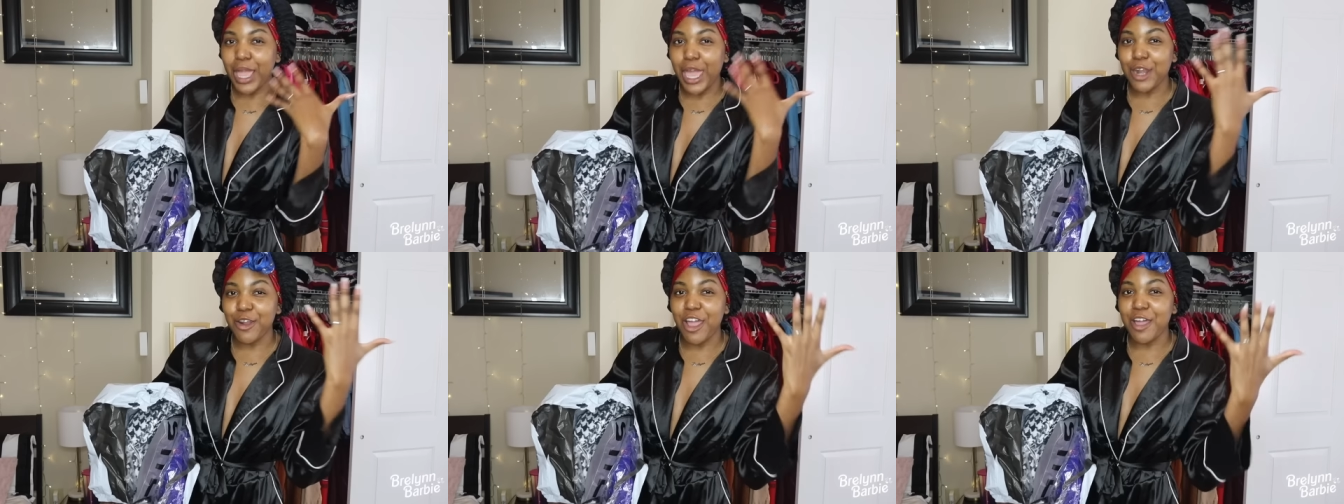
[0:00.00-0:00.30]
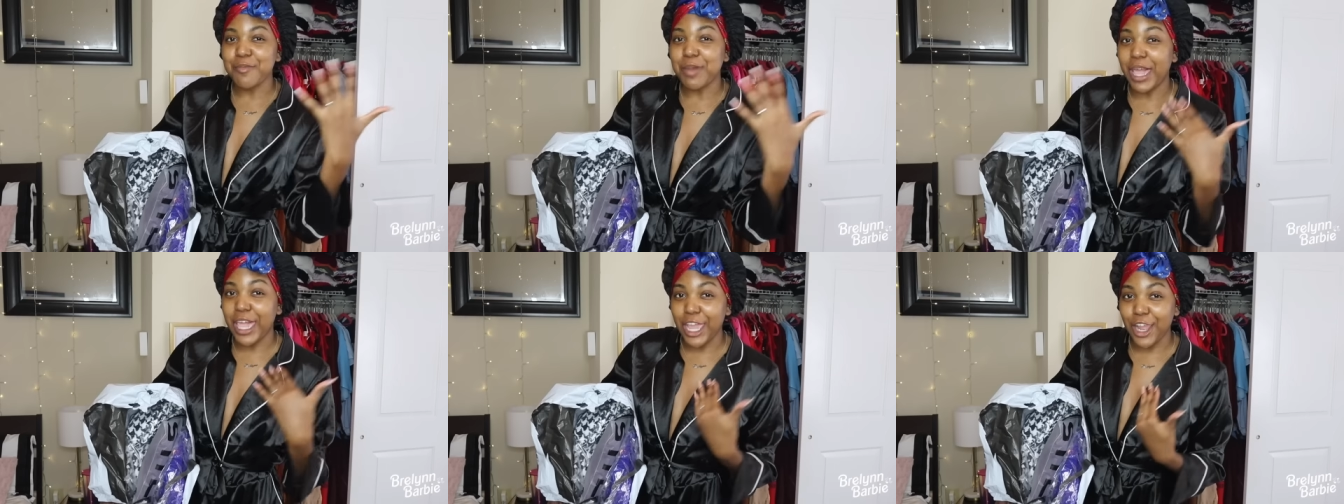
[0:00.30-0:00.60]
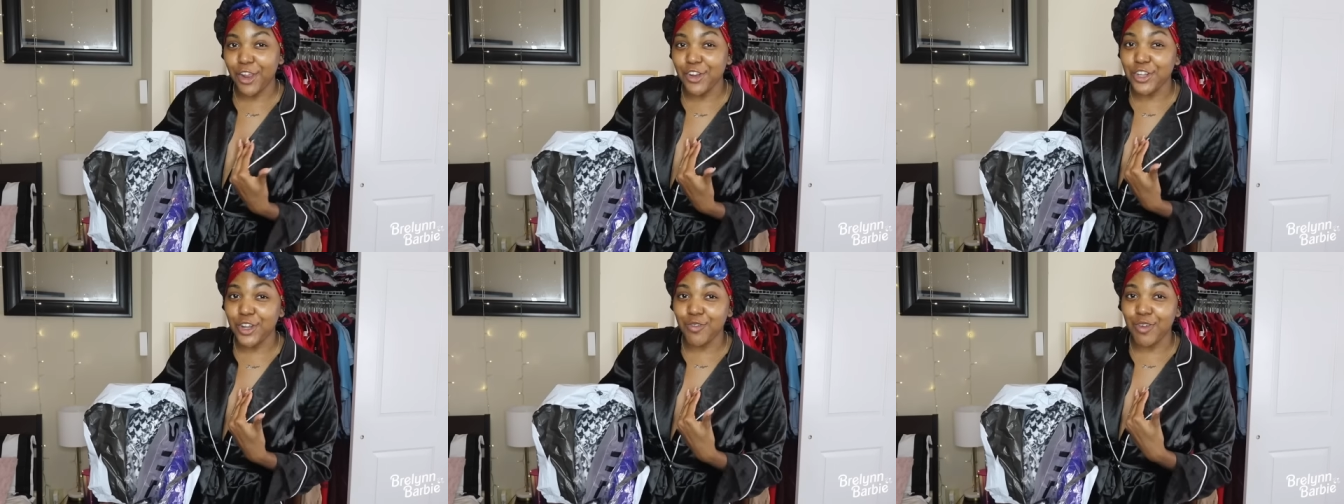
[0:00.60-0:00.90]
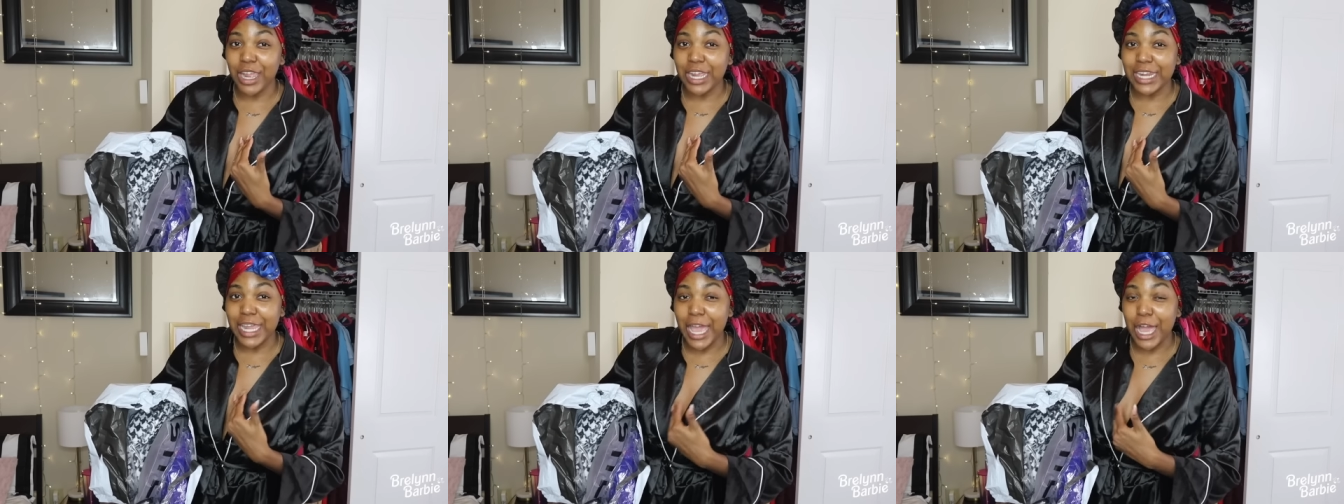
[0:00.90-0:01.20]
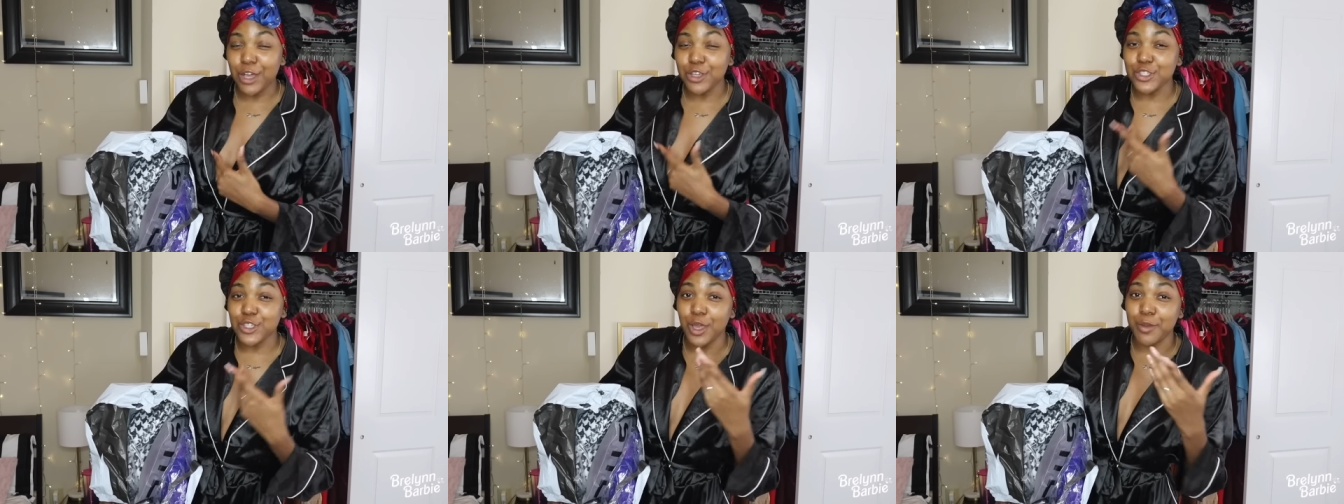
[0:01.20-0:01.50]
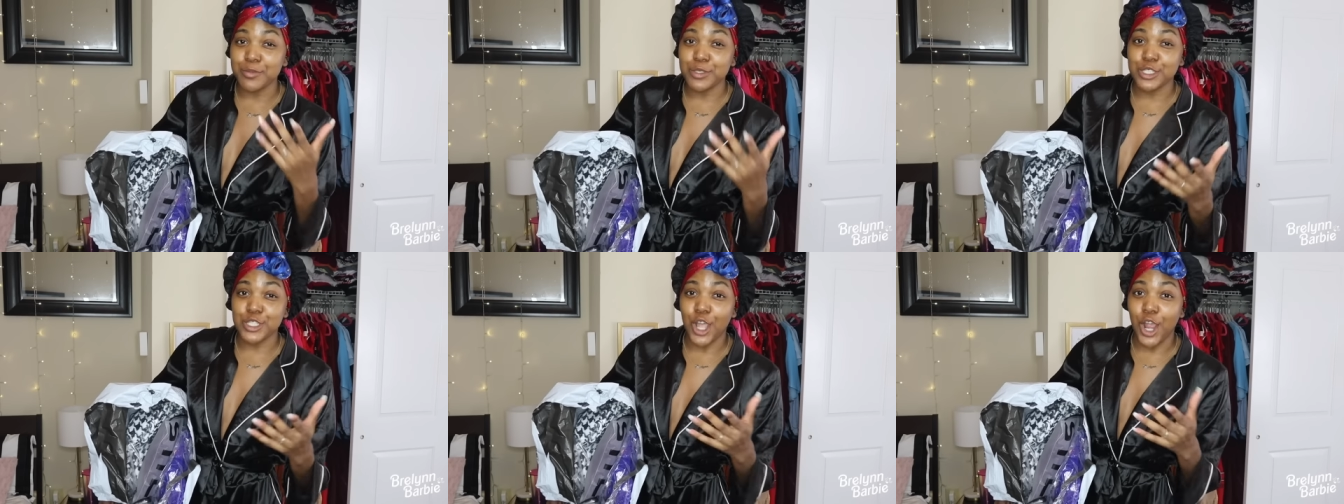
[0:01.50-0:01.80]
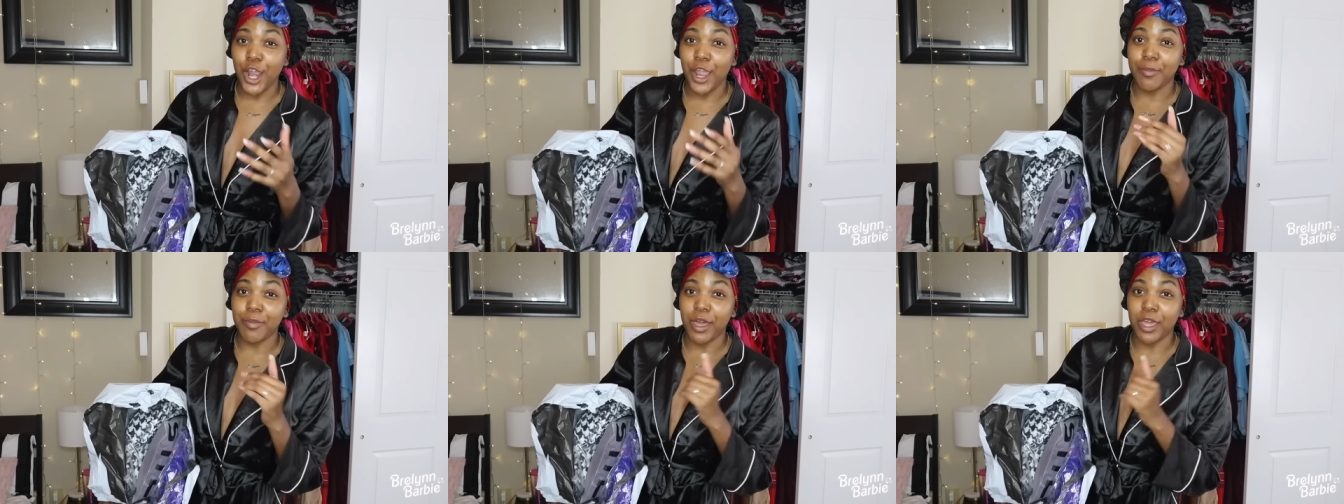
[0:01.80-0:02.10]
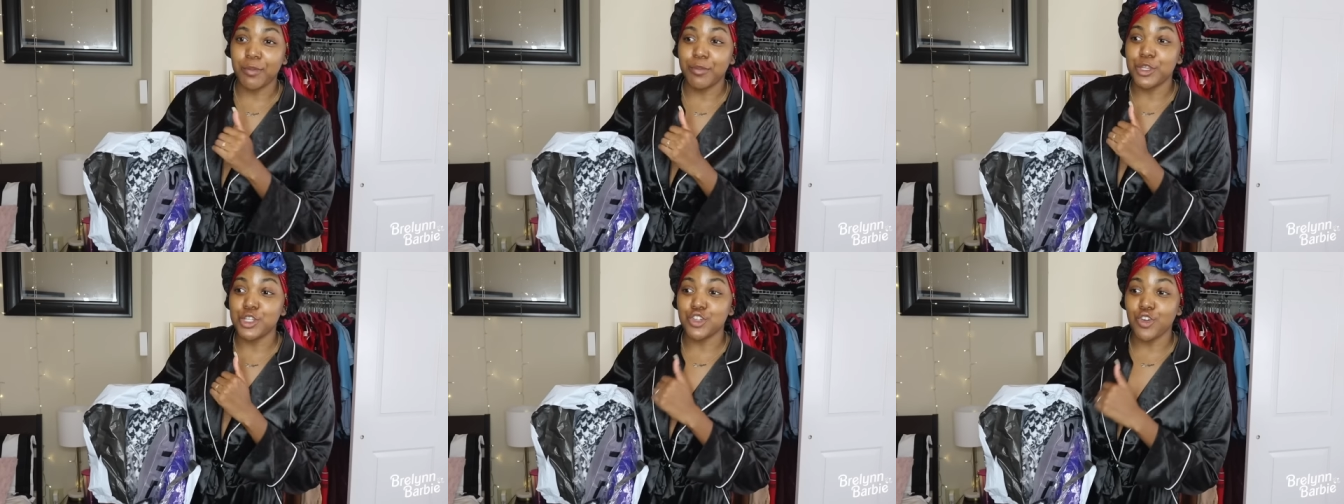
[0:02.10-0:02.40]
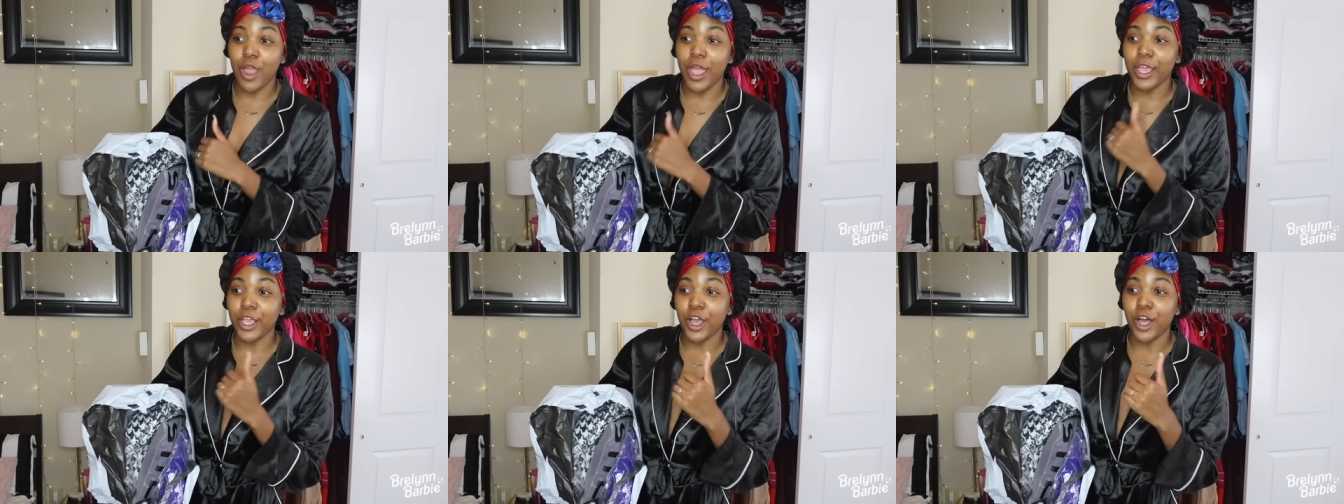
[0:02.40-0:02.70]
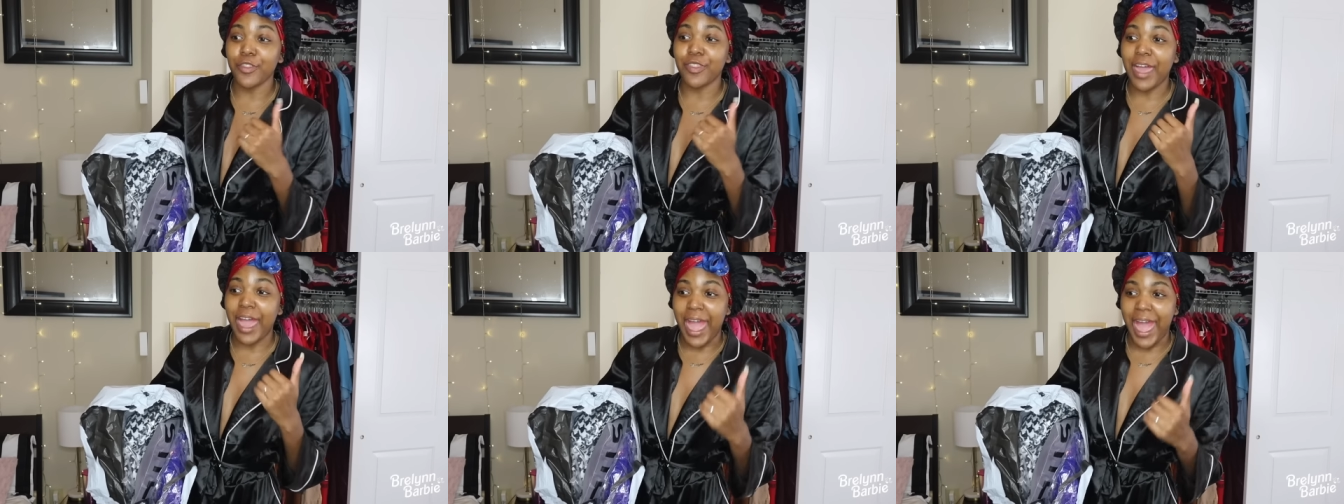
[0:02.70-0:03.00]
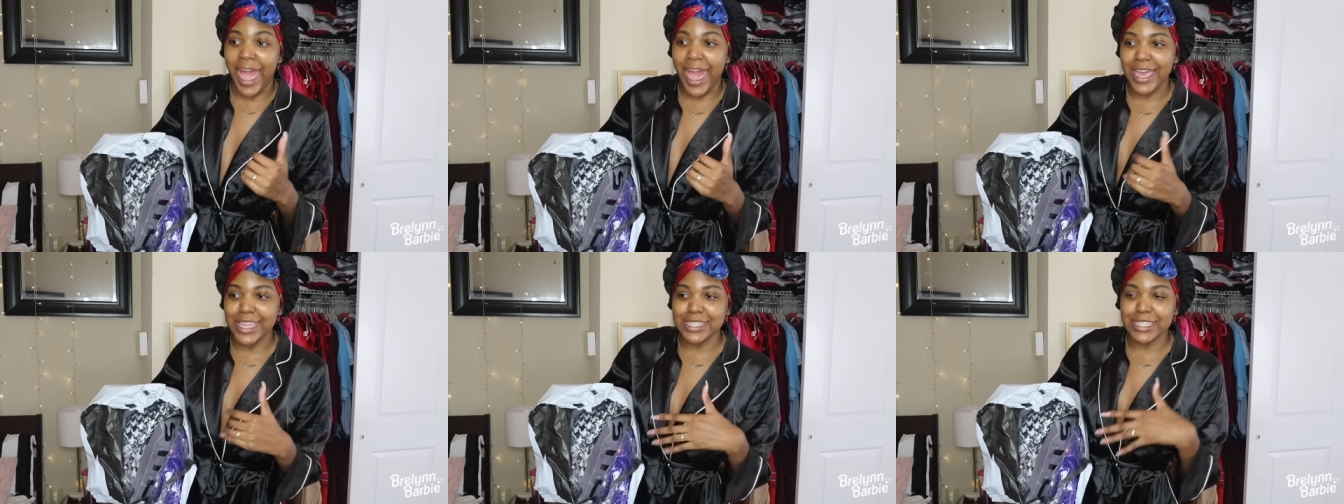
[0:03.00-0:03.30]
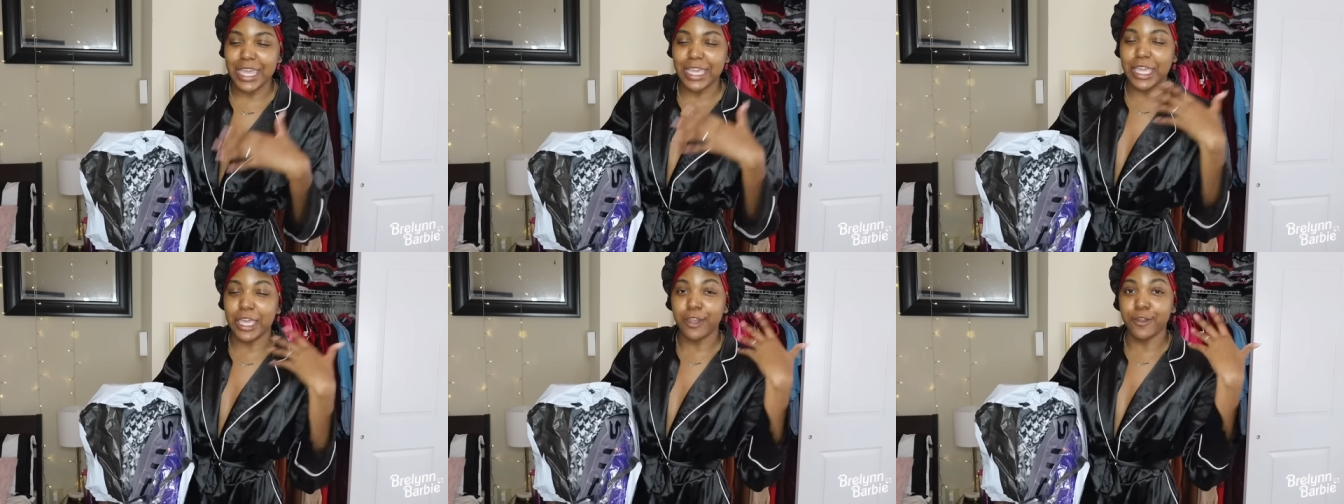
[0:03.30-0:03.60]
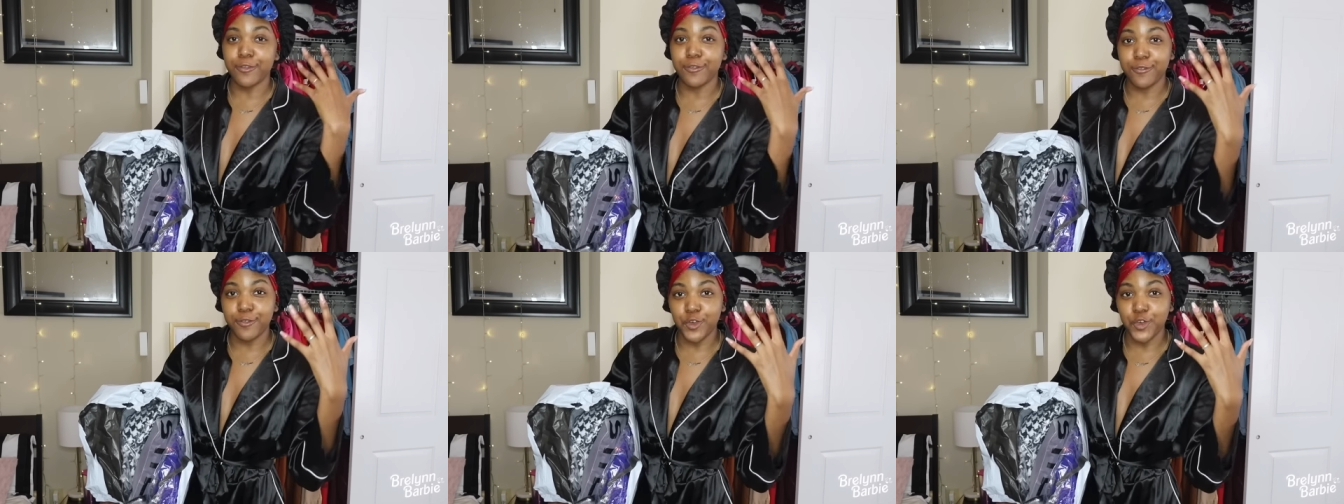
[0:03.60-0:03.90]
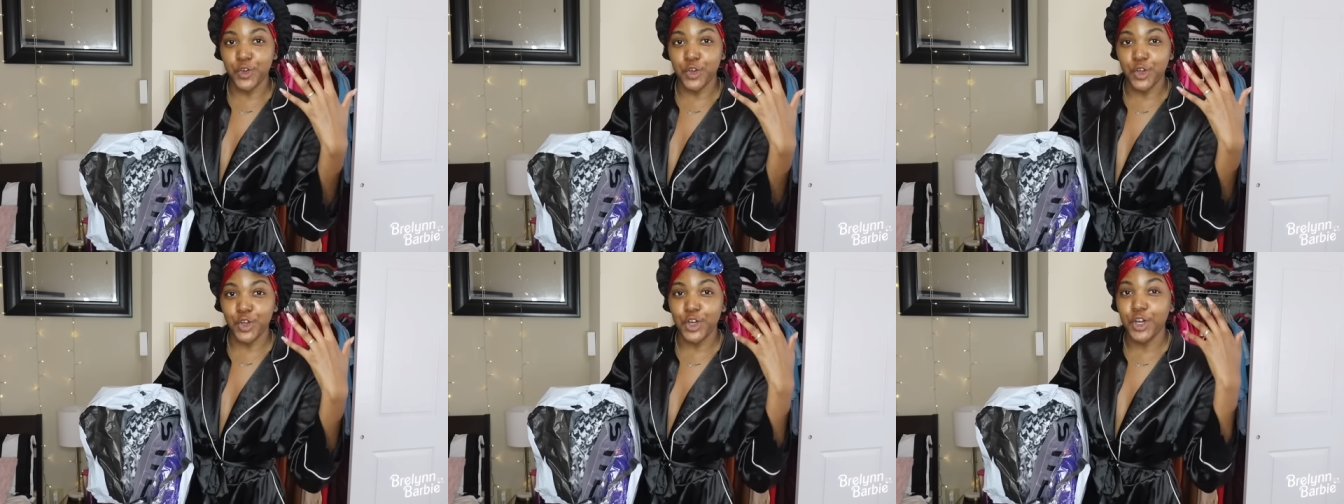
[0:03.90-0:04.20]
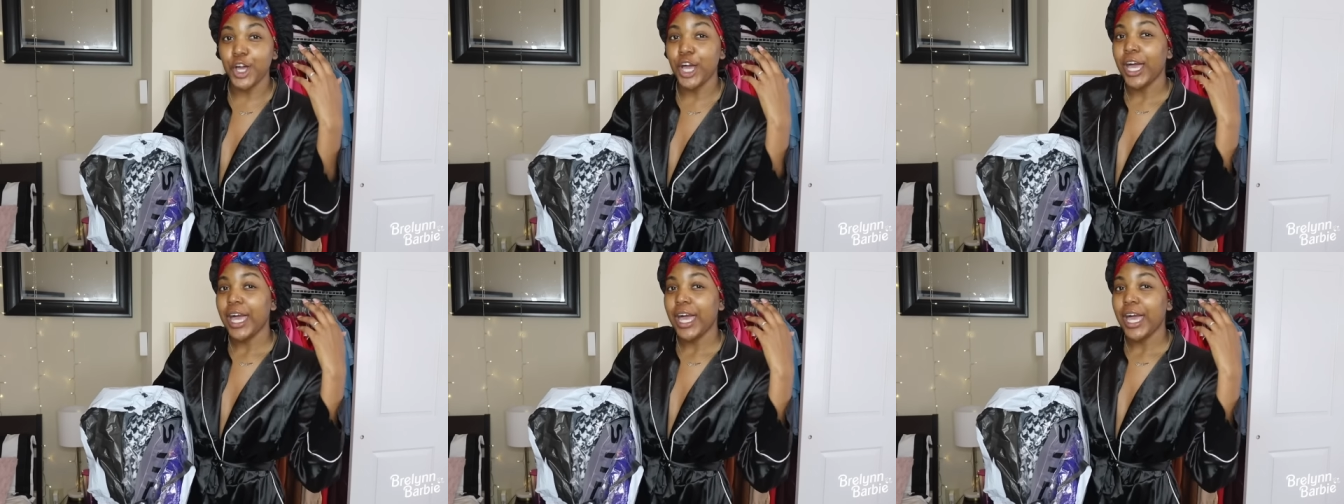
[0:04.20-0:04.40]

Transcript: I don't have my hair done right now, so I'm sorry I'm not gonna be trying on the hats like in full